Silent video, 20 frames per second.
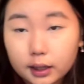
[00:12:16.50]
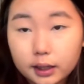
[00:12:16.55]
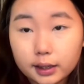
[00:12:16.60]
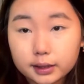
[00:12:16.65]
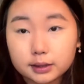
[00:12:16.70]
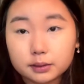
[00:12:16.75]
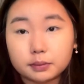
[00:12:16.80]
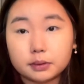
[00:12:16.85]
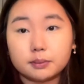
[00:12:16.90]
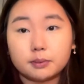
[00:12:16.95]

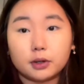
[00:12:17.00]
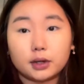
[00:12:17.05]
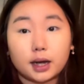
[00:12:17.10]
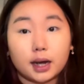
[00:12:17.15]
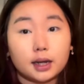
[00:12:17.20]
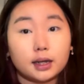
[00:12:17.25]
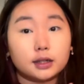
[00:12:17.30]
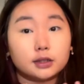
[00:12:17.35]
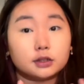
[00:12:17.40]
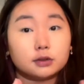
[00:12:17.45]
there's a bit more
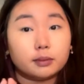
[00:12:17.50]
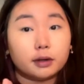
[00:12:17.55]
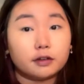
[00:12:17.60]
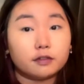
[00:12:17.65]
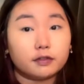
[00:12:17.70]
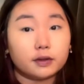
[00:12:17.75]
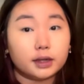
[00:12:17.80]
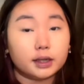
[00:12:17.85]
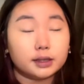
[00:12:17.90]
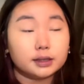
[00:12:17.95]
color to my
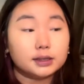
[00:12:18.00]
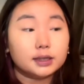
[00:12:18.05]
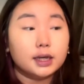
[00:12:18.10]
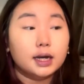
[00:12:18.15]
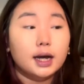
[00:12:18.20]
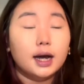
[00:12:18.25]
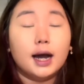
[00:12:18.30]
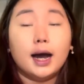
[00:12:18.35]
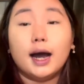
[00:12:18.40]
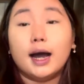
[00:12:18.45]
face,
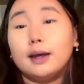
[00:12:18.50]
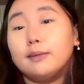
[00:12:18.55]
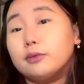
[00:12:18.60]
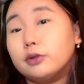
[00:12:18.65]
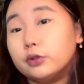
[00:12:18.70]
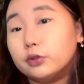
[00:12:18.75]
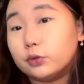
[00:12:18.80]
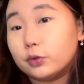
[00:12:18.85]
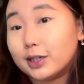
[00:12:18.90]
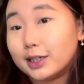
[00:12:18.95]
I'm
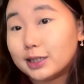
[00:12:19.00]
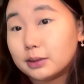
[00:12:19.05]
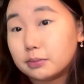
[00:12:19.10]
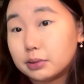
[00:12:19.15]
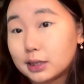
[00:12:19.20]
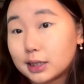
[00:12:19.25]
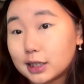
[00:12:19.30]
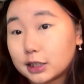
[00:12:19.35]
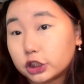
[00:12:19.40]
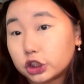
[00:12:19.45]
going to add a
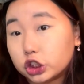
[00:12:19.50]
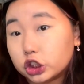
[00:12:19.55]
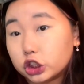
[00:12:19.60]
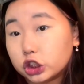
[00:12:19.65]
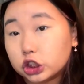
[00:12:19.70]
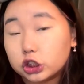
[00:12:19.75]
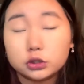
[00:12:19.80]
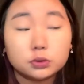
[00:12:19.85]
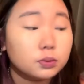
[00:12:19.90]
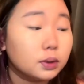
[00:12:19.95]

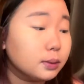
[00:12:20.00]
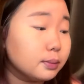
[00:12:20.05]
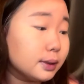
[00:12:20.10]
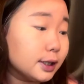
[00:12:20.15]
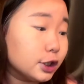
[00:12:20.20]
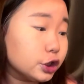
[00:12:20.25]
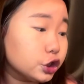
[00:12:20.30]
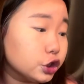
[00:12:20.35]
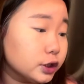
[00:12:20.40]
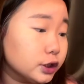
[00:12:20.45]
blush. What
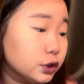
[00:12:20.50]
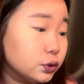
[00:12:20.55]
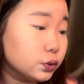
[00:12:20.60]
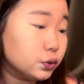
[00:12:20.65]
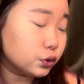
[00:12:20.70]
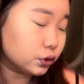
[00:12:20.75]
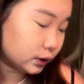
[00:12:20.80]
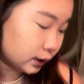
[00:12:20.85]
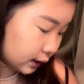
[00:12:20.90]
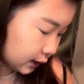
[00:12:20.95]
blush should I use
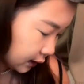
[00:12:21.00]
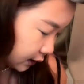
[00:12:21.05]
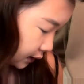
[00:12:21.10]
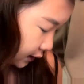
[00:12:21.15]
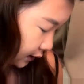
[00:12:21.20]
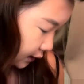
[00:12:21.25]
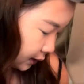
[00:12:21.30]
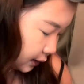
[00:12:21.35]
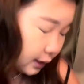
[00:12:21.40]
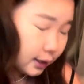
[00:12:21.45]
today?
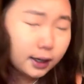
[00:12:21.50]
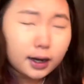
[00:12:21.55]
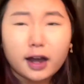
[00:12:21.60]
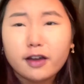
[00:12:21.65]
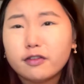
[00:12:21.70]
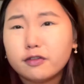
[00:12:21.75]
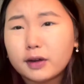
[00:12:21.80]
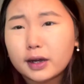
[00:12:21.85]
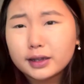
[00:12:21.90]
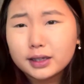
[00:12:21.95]

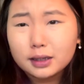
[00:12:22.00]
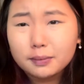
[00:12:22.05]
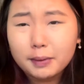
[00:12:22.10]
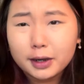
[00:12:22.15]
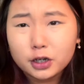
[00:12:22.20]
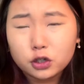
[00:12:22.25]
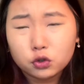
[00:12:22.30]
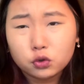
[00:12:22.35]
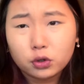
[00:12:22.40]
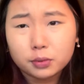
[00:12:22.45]
I think
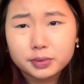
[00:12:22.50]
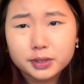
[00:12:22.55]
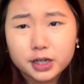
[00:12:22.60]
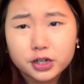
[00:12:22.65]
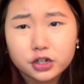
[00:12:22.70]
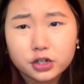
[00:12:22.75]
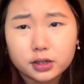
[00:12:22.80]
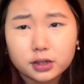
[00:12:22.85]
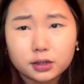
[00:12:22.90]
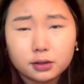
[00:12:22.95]
my new
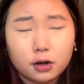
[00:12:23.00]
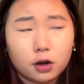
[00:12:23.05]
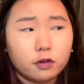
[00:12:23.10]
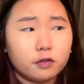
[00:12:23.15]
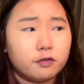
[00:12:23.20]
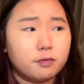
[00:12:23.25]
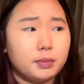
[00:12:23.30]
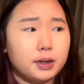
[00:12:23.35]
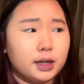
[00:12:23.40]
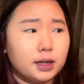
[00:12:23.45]
obsession
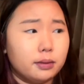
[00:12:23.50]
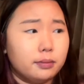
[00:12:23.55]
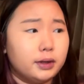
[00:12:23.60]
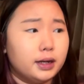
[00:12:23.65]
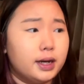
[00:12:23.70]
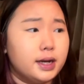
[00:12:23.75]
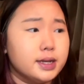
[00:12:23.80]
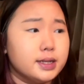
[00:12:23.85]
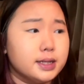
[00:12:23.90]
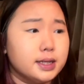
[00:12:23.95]
of makeup,
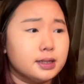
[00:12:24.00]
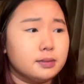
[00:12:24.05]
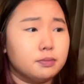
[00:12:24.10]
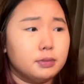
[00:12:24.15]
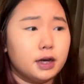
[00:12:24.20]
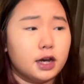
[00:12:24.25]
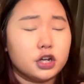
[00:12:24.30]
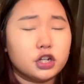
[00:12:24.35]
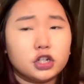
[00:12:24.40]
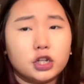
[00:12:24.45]
guys, is
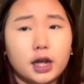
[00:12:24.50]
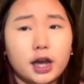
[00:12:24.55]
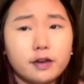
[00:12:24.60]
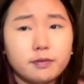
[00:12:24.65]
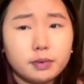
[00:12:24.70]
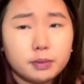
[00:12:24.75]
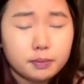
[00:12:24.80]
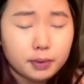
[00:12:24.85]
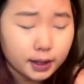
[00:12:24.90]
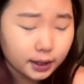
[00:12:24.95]
blush. Like,
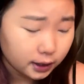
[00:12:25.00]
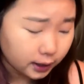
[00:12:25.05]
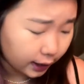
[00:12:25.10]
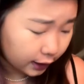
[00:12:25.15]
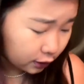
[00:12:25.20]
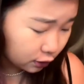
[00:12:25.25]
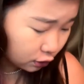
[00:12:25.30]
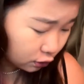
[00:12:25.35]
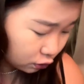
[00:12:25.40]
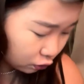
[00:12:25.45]
I've been buying
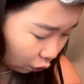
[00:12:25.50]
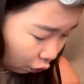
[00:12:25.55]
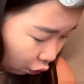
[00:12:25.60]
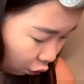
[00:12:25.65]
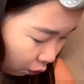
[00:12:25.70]
like so